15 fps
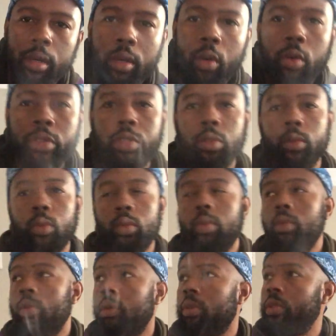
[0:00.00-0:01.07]
go into
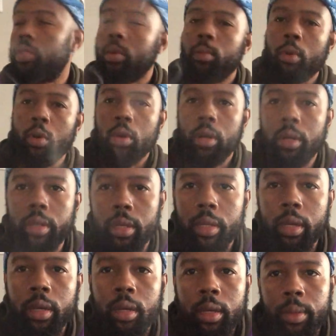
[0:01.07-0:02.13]
some more.
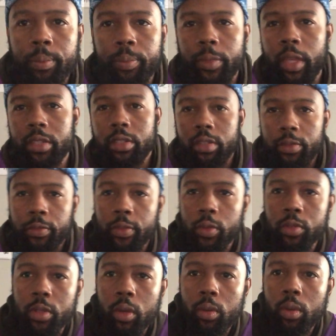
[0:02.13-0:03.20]
Um, that's just a few.
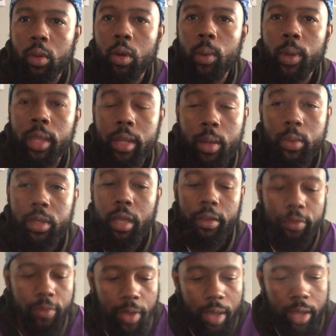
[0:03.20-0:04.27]
So Lord willing, that was
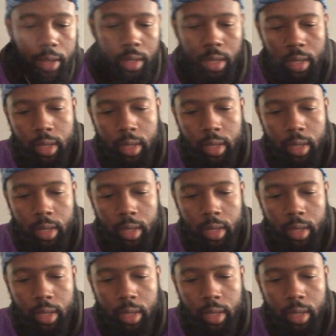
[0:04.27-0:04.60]
edifying.